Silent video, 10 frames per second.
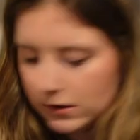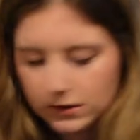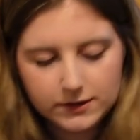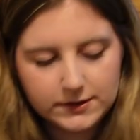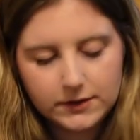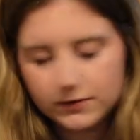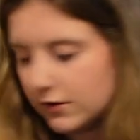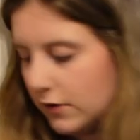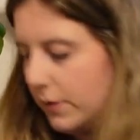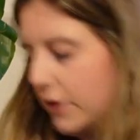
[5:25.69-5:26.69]
I say a
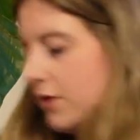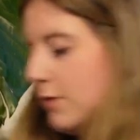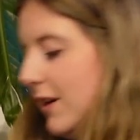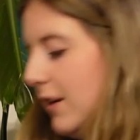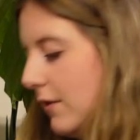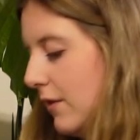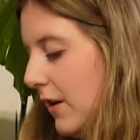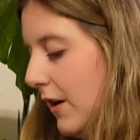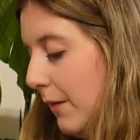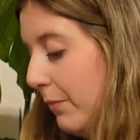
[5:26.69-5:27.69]
scoop, I just mean
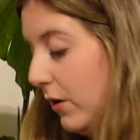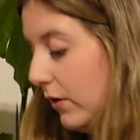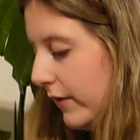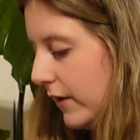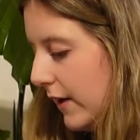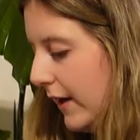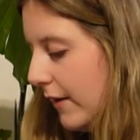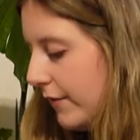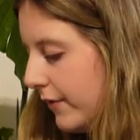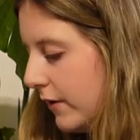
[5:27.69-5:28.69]
a pot that I
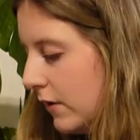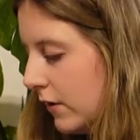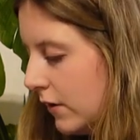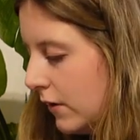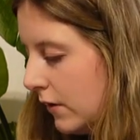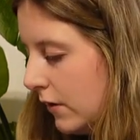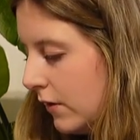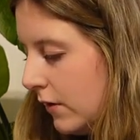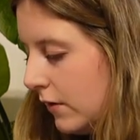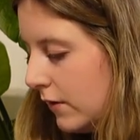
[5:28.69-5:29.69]
have
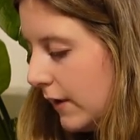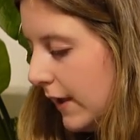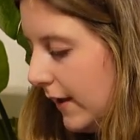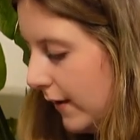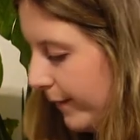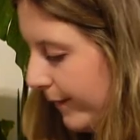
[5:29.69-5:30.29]
here.